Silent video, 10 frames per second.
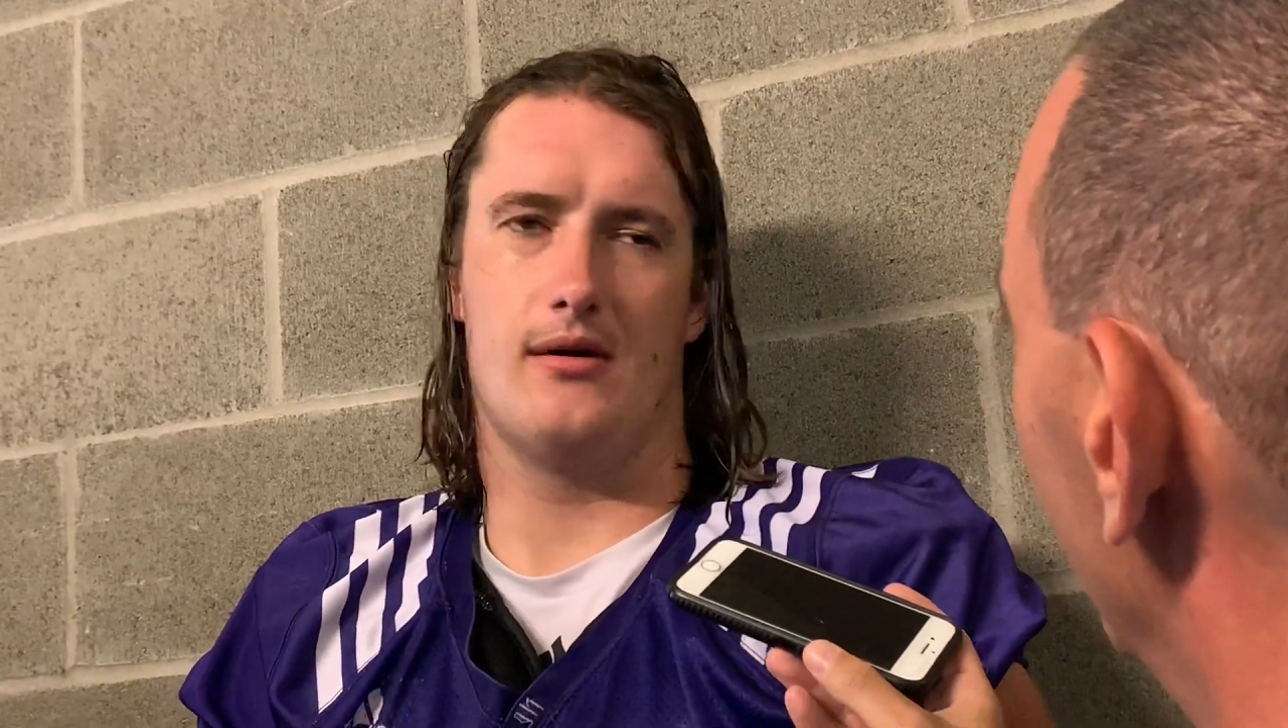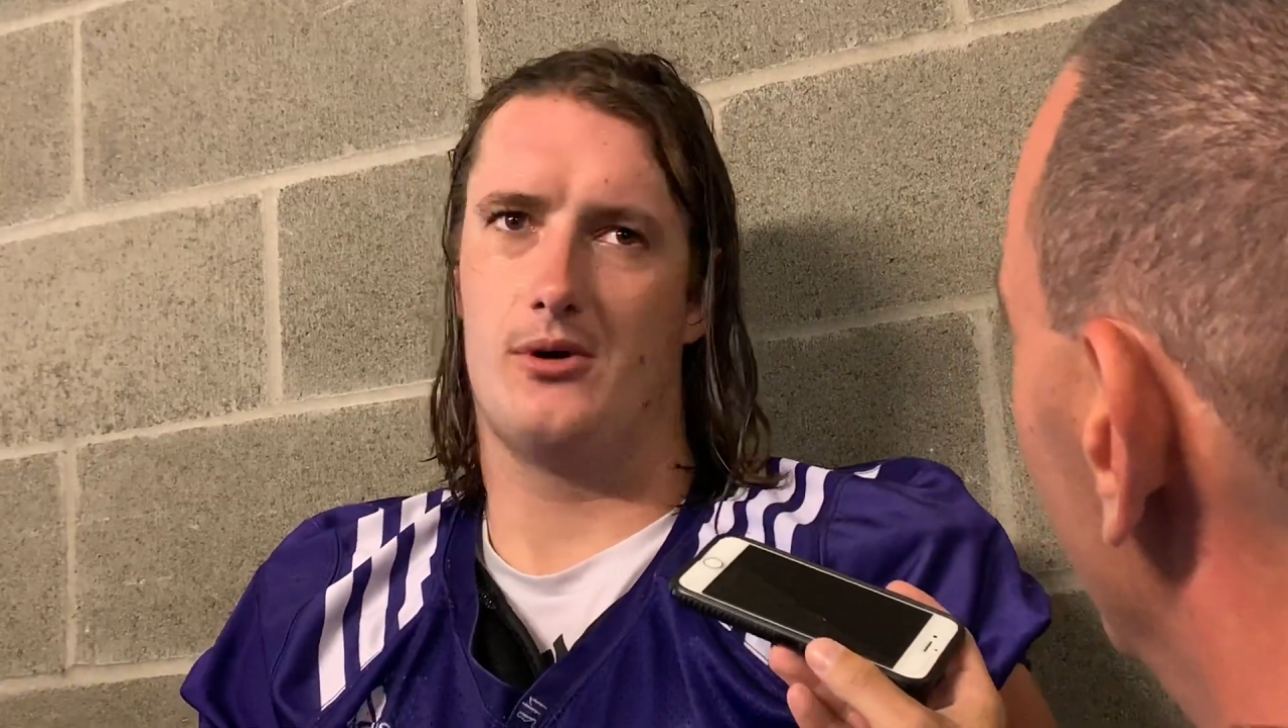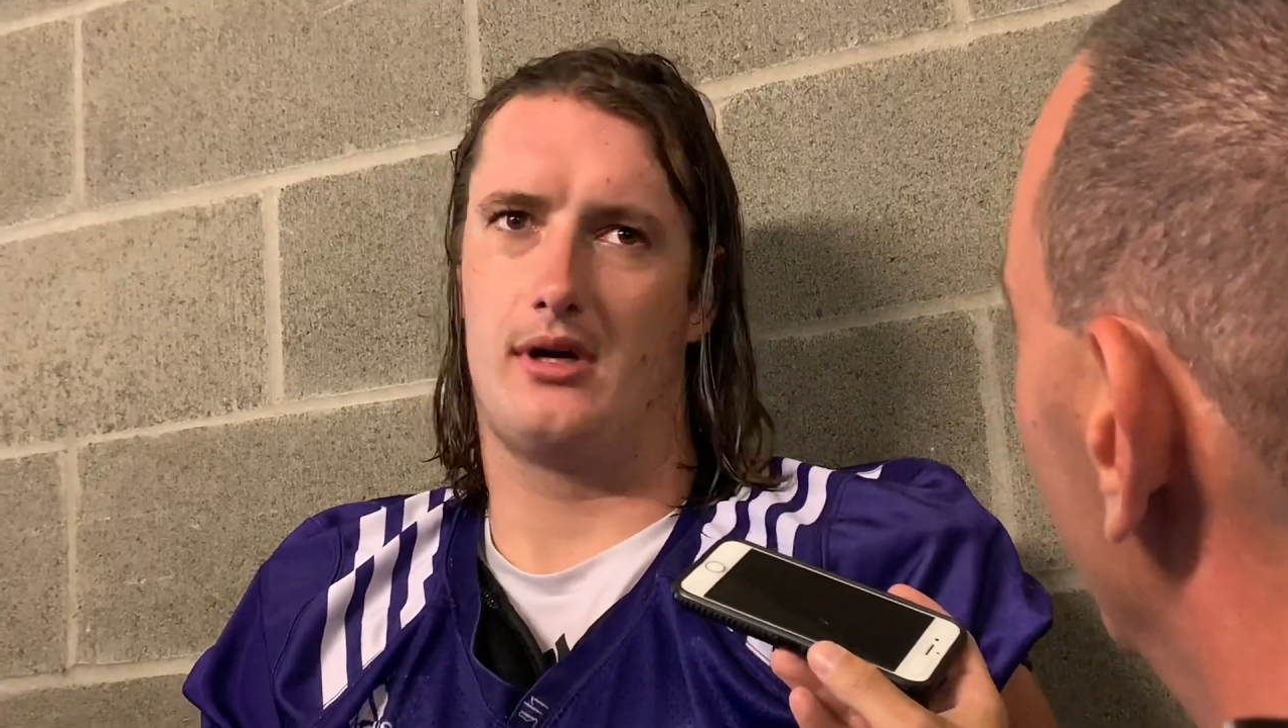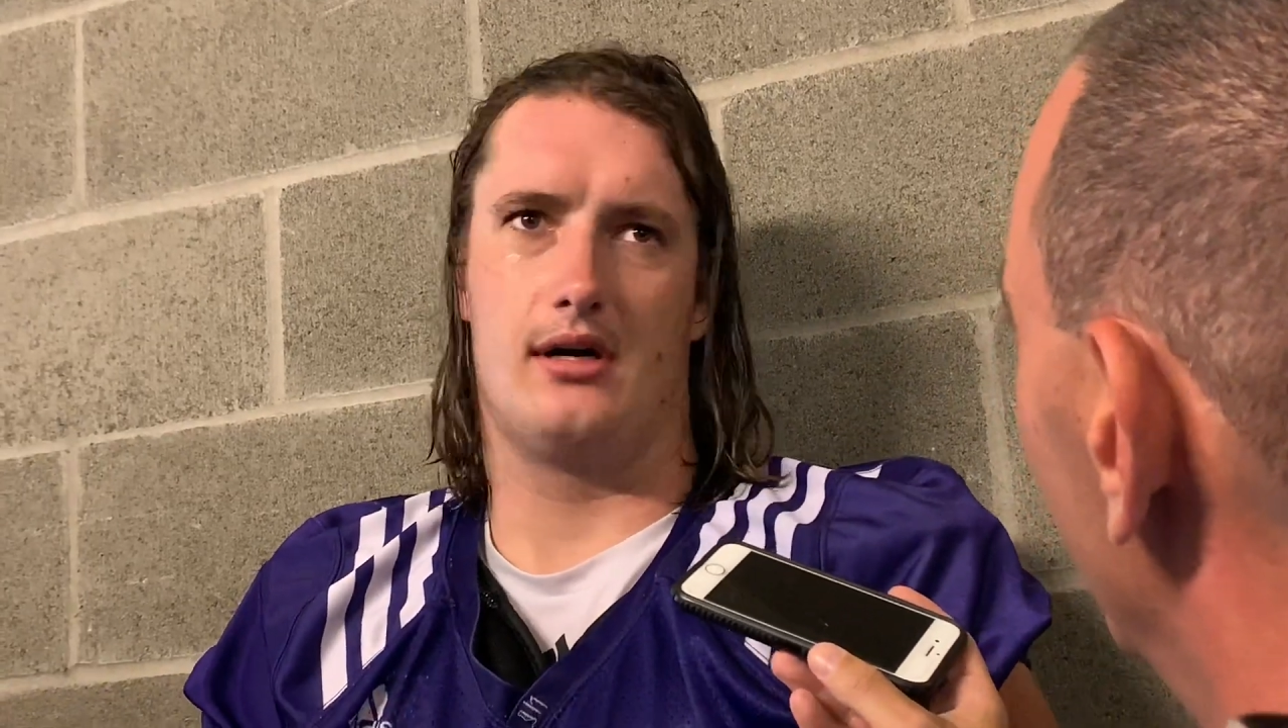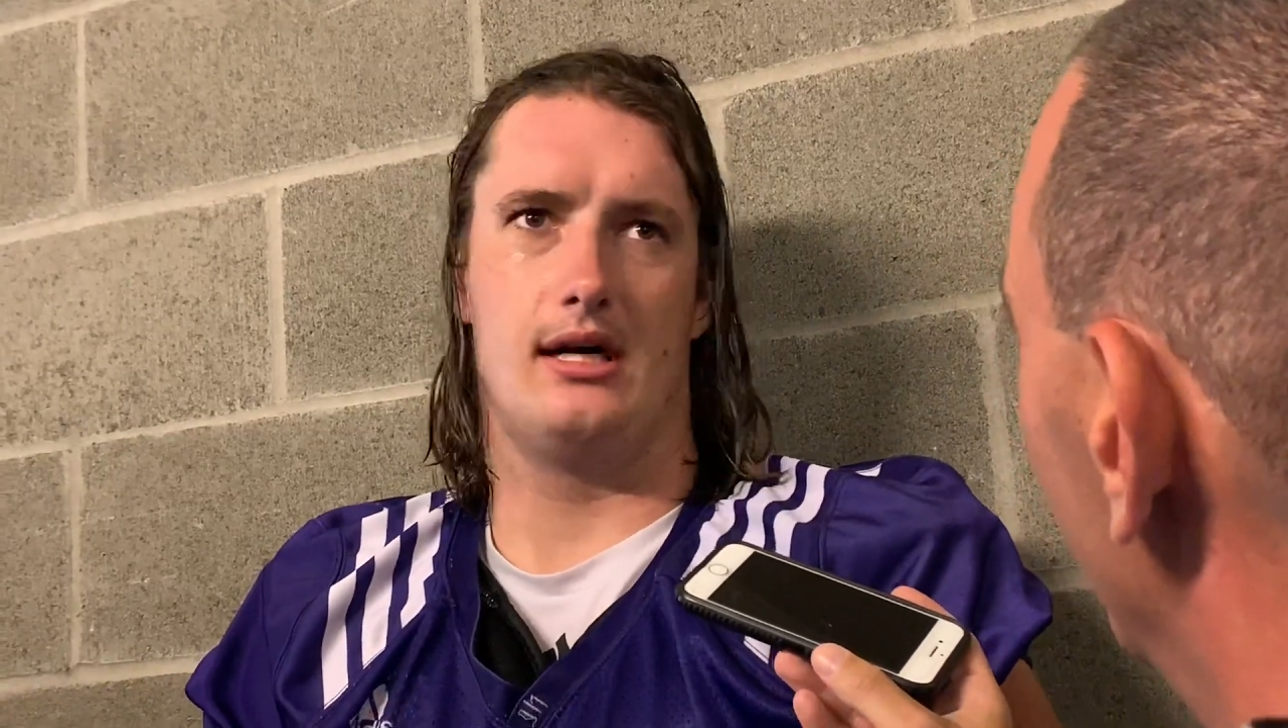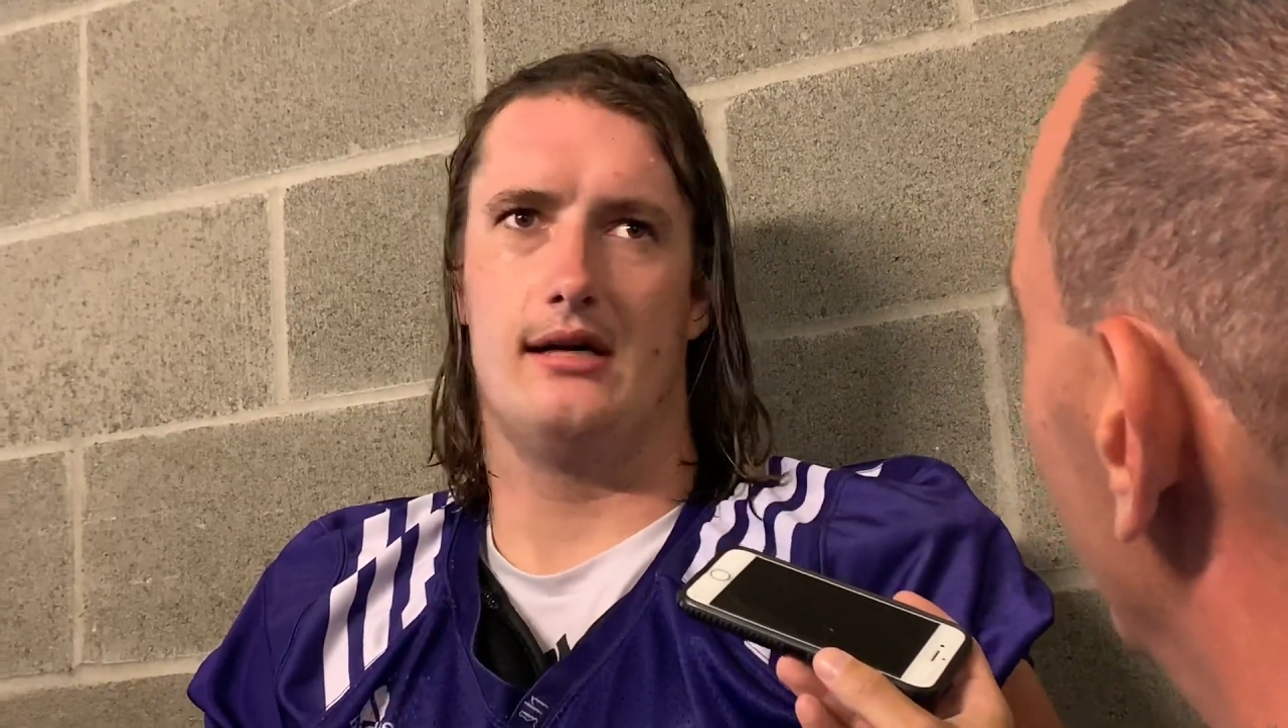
working on